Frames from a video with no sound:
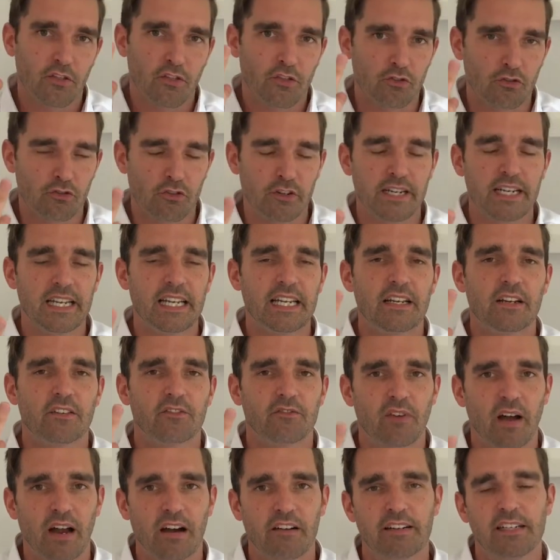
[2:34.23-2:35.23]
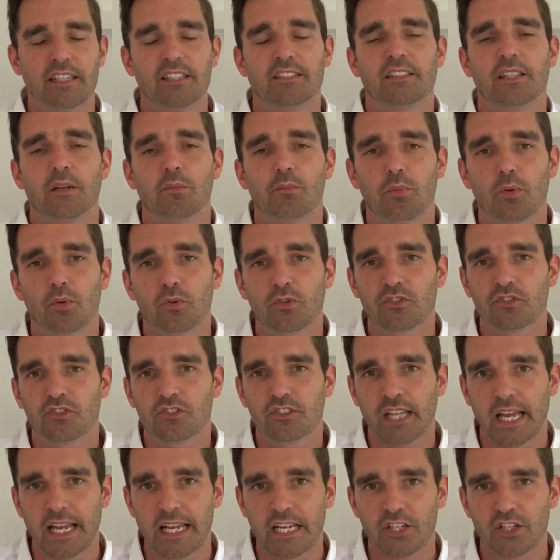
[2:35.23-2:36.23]
three very simple
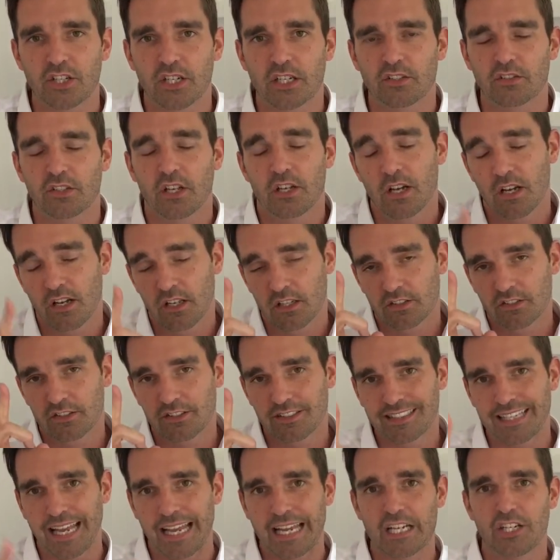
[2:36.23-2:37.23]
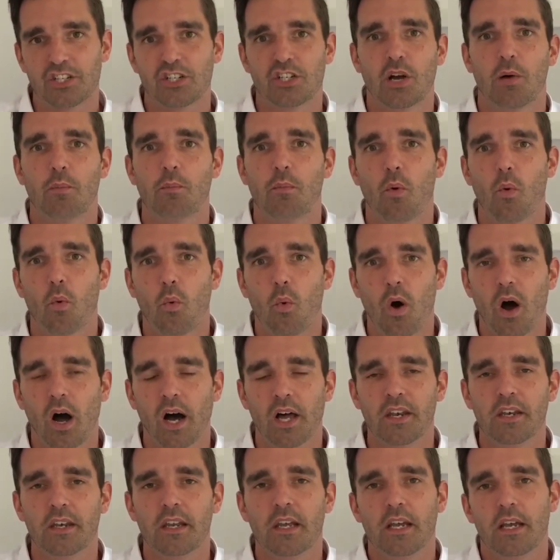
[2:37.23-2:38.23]
stages. Stage number
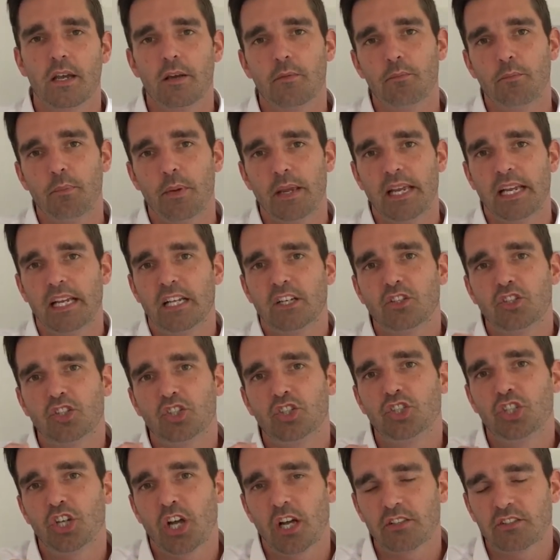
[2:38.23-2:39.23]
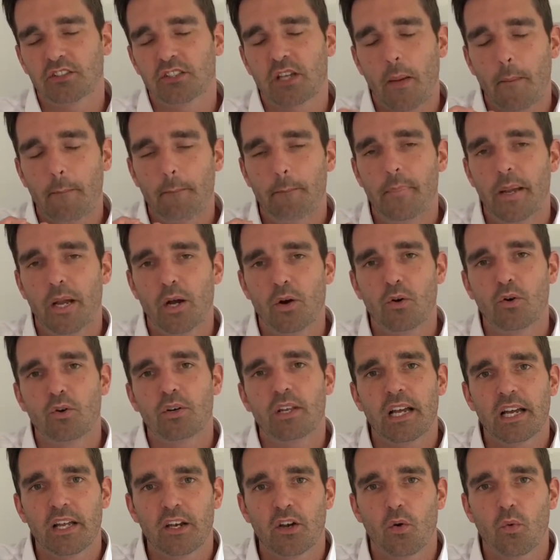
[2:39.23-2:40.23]
one being just
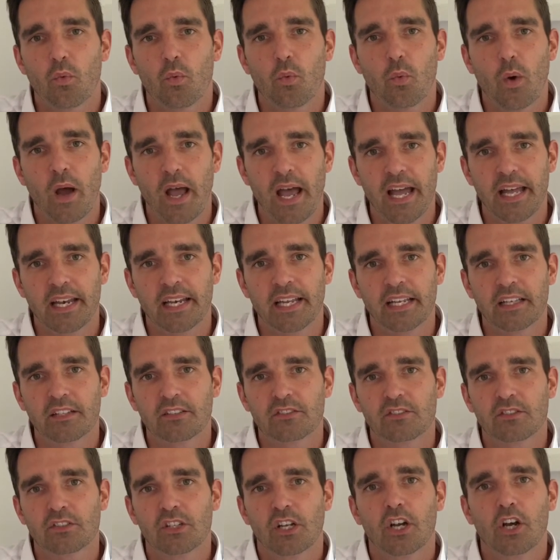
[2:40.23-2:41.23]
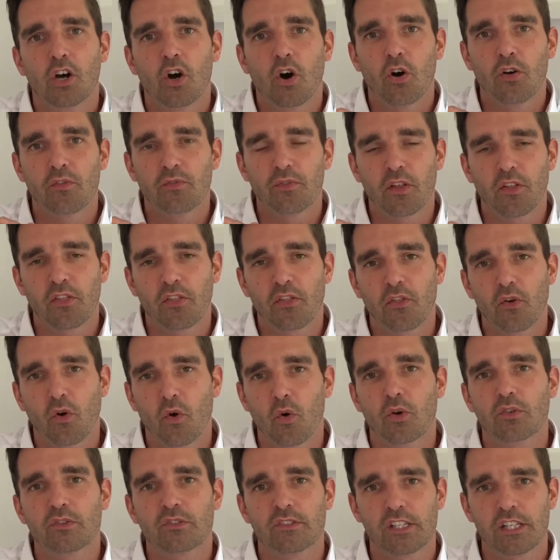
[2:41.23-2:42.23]
build an awareness of the
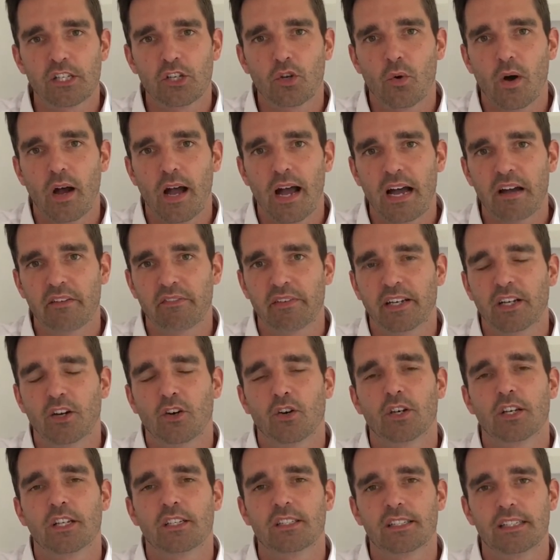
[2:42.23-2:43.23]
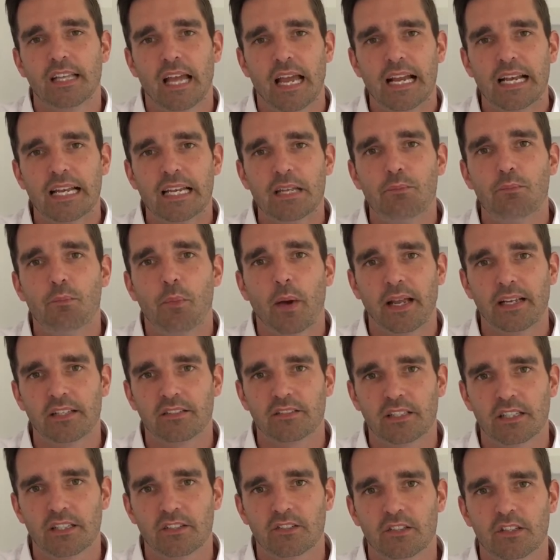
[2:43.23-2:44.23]
thoughts that you are having on a daily
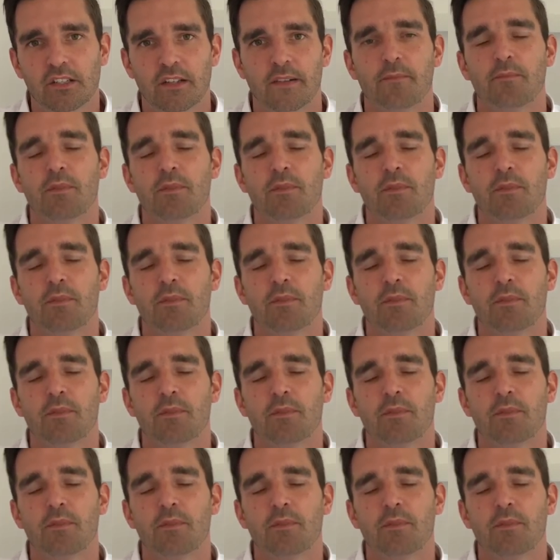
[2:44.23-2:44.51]
basis.